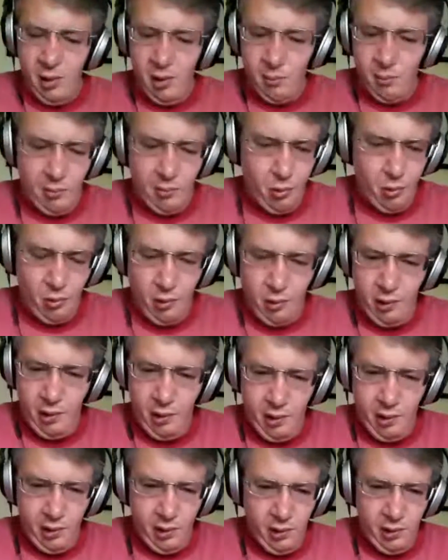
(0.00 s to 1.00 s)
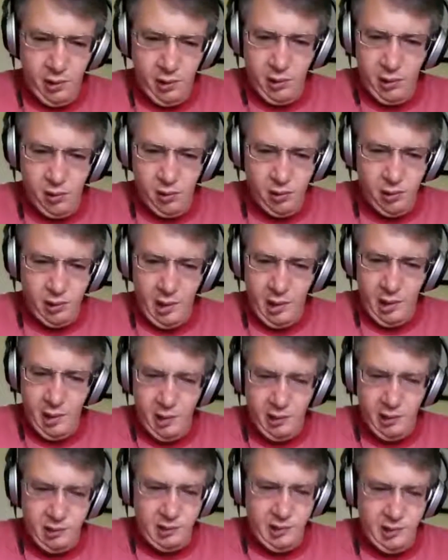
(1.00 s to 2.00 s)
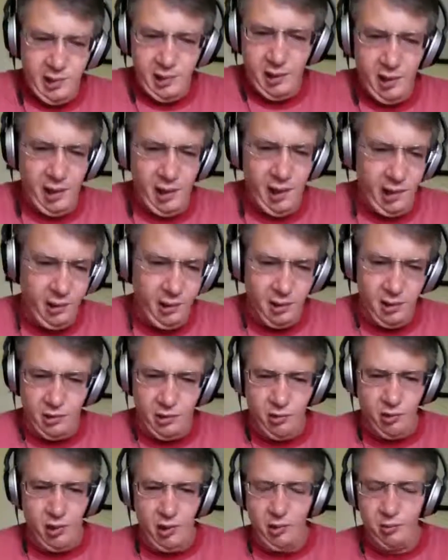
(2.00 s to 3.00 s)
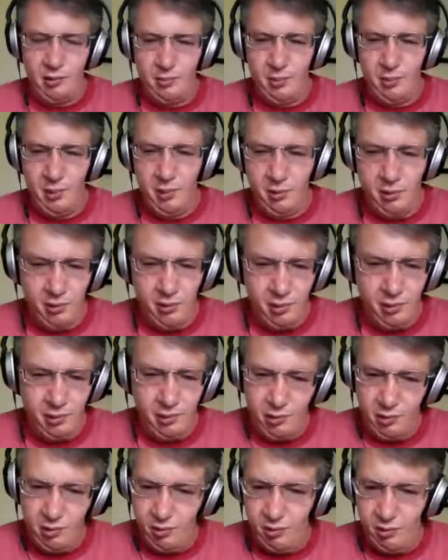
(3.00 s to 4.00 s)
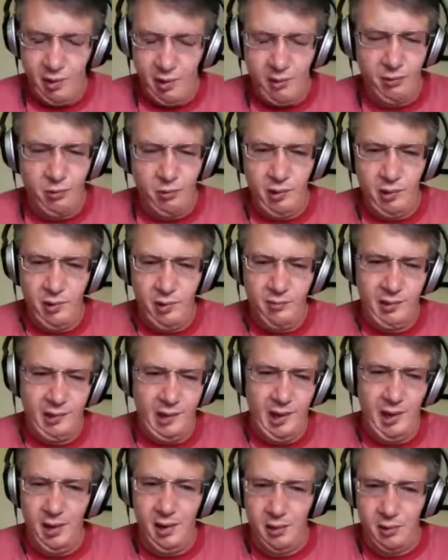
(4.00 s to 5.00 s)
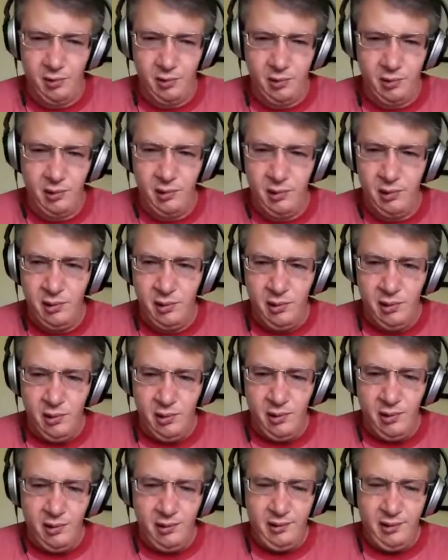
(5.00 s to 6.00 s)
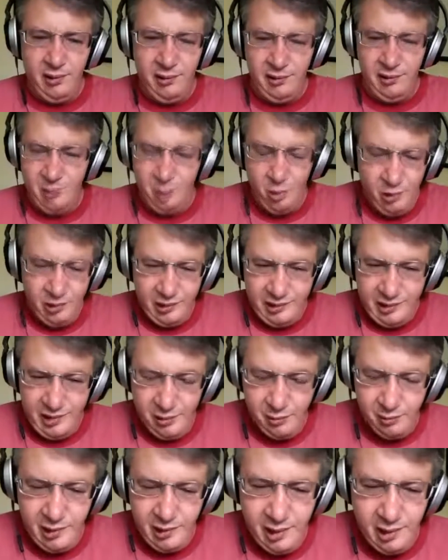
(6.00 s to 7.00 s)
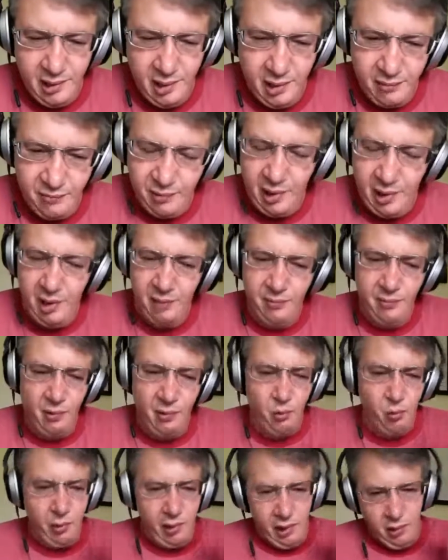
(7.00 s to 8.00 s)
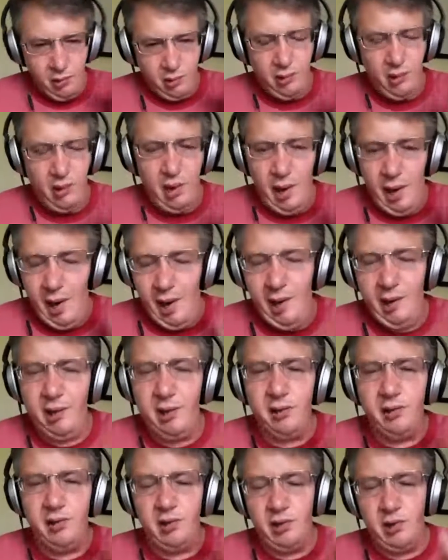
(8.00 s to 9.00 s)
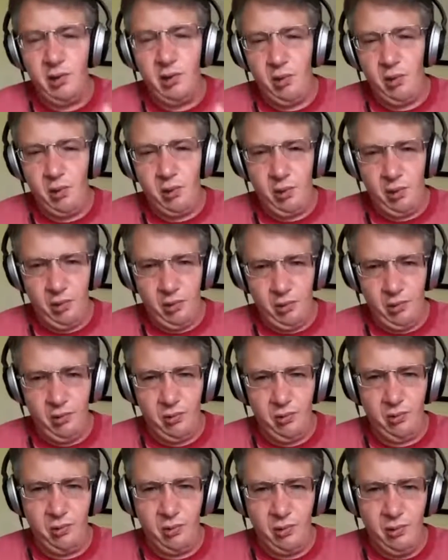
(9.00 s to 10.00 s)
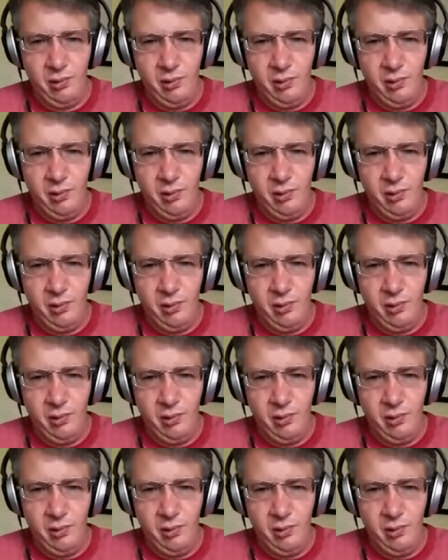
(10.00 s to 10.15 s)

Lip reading: But boy, you guys need to hang on your autoresponder, your TrafficWave account, because it's only $17.95, and I could show you